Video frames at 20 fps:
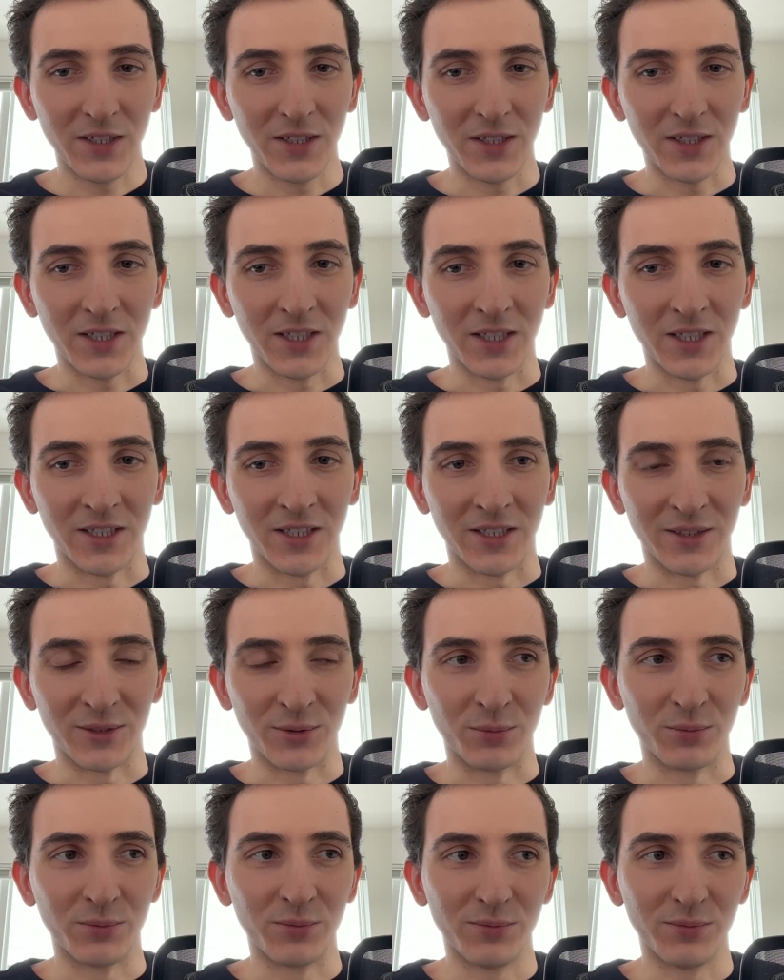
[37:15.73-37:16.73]
a
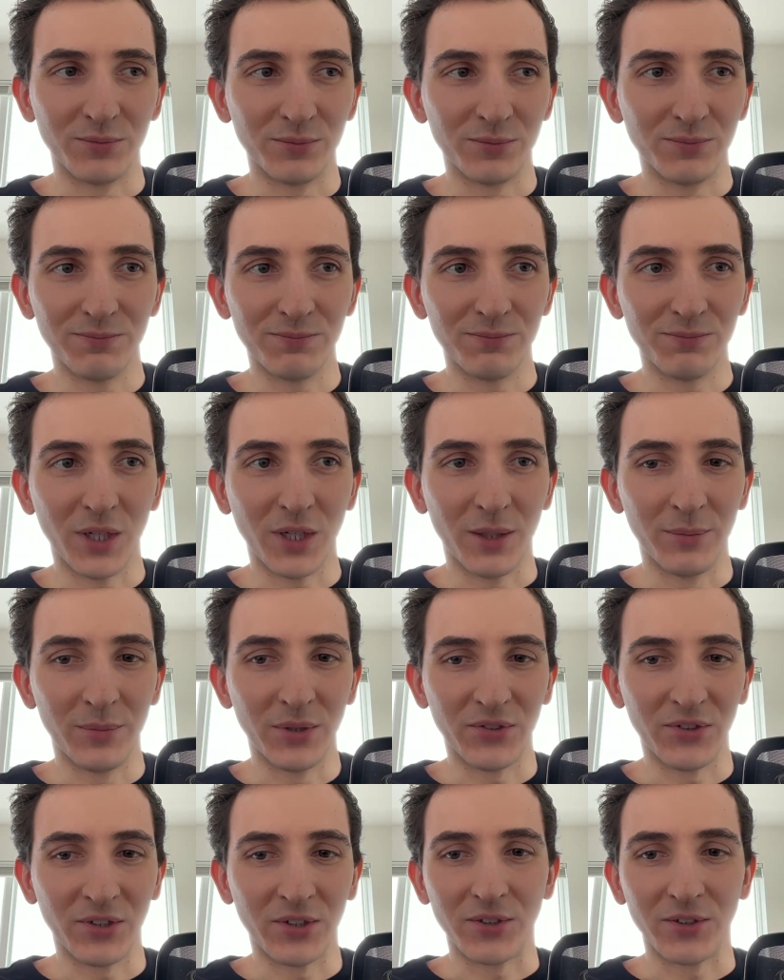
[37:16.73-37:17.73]

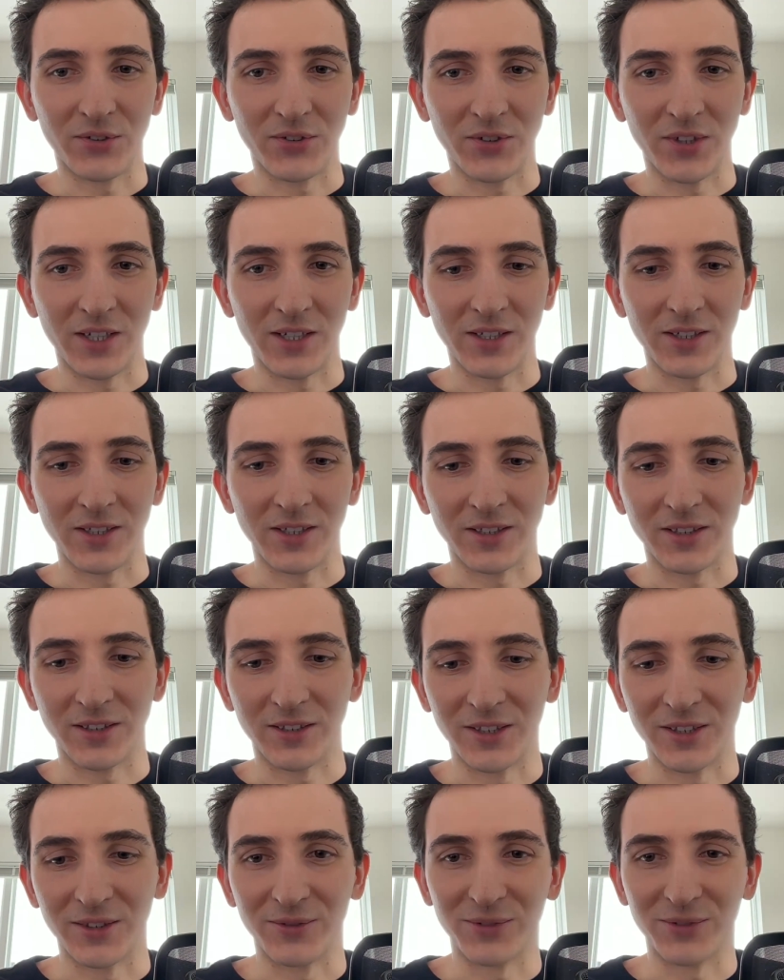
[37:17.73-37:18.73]
misunderstanding
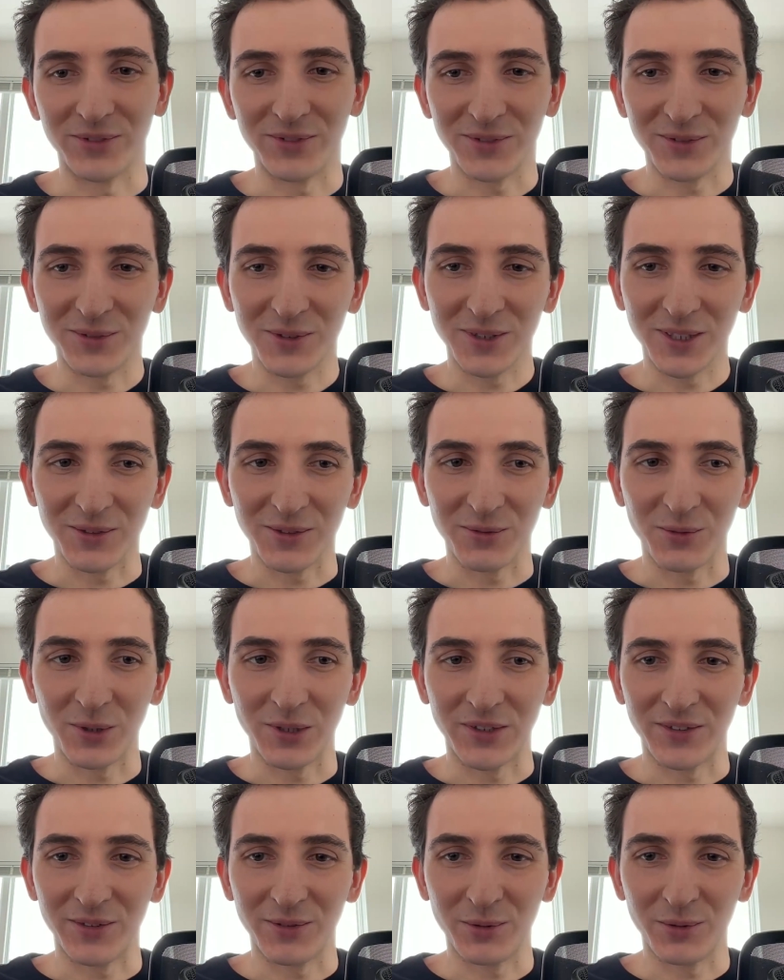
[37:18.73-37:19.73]
of what
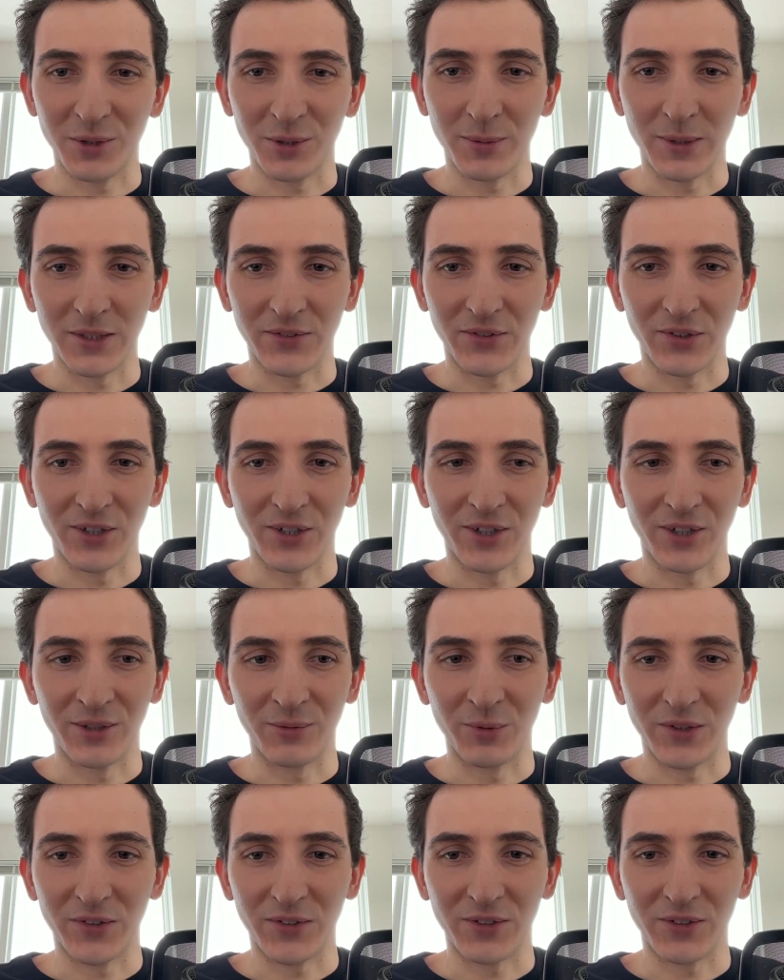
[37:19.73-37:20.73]
robots are and
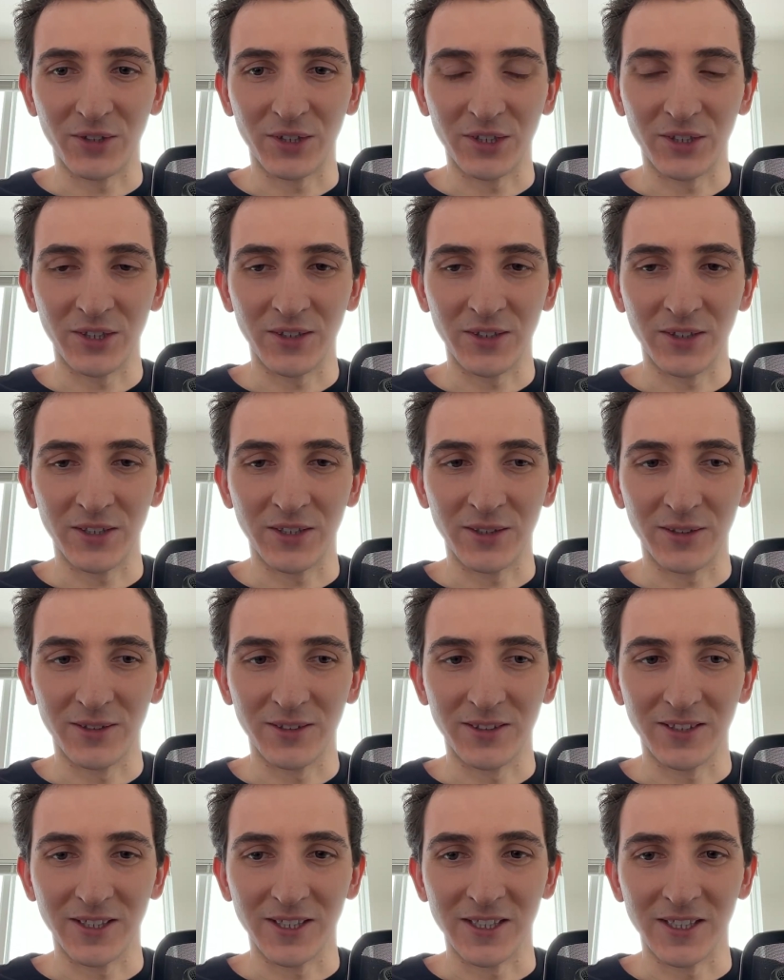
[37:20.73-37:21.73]
what's going on there.
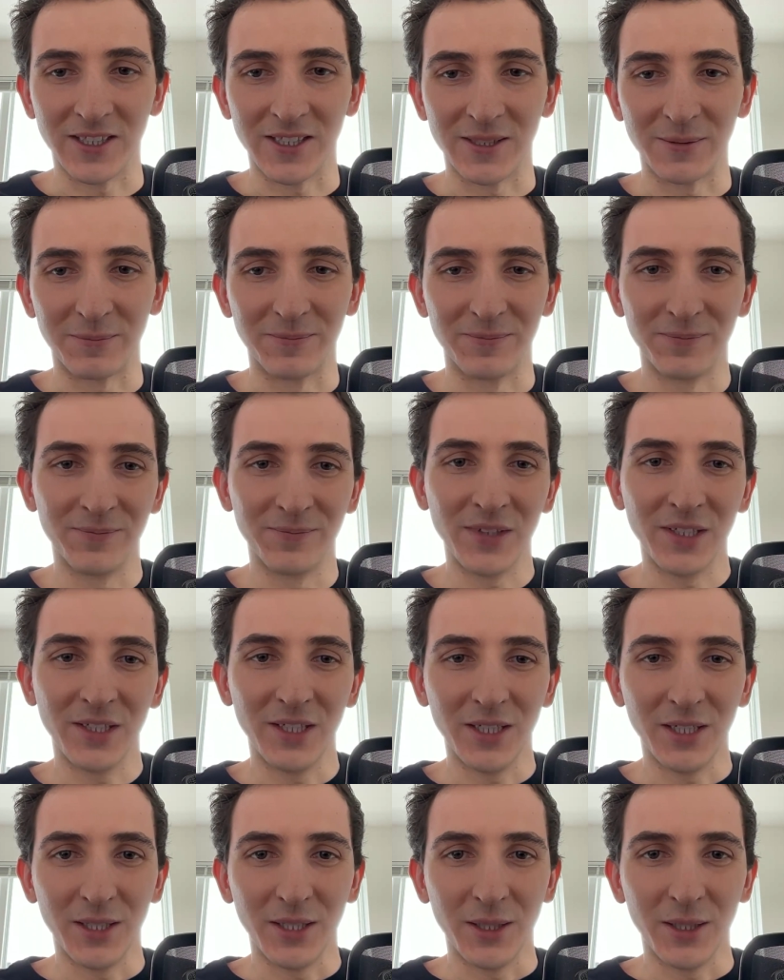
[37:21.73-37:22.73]

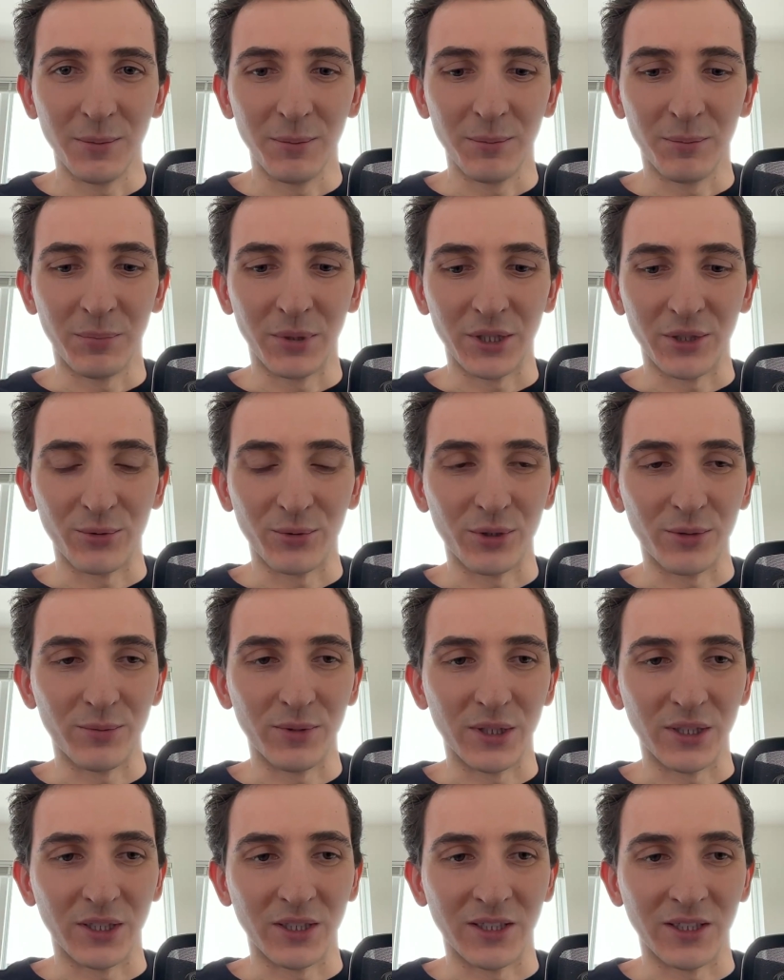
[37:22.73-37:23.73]
But it would
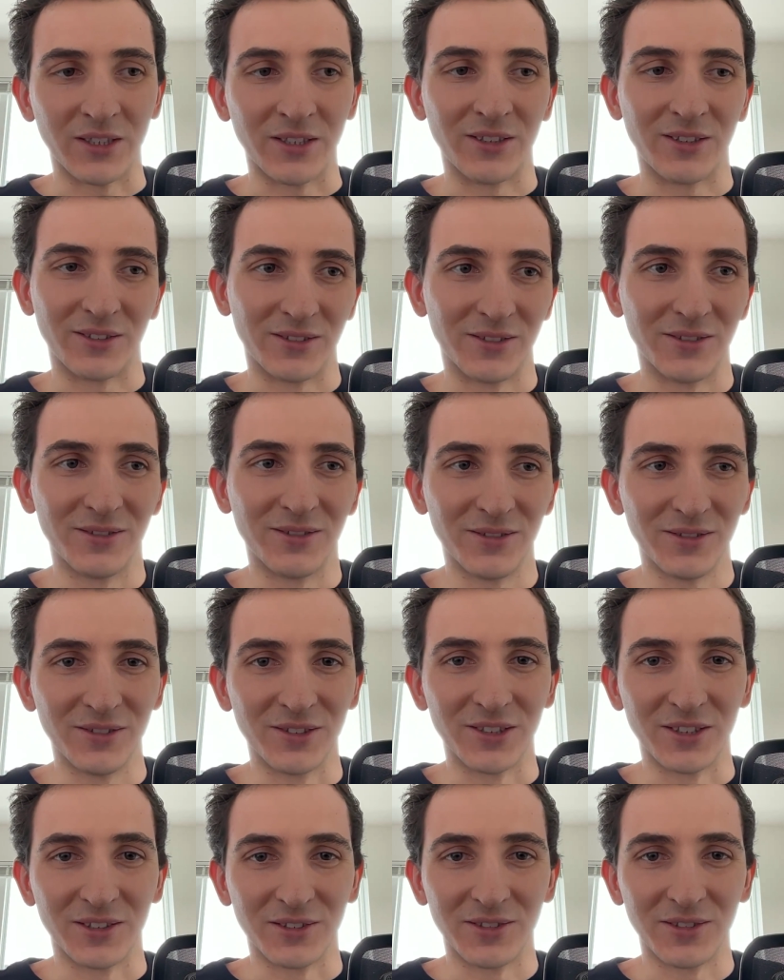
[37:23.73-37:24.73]
be, it
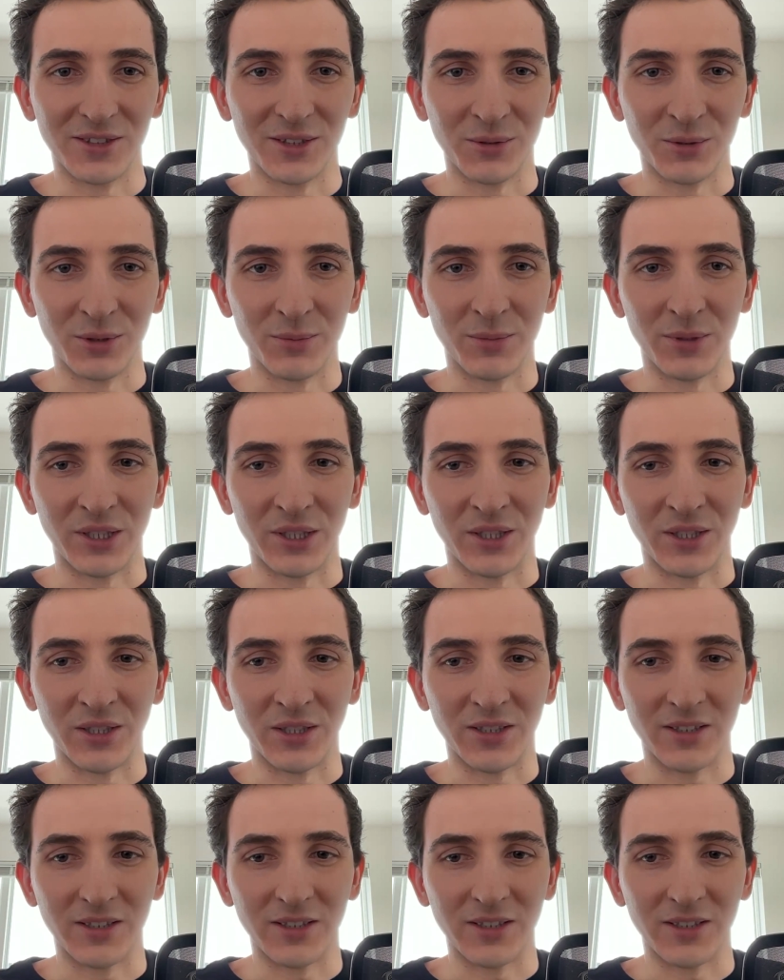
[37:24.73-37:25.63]
wouldn't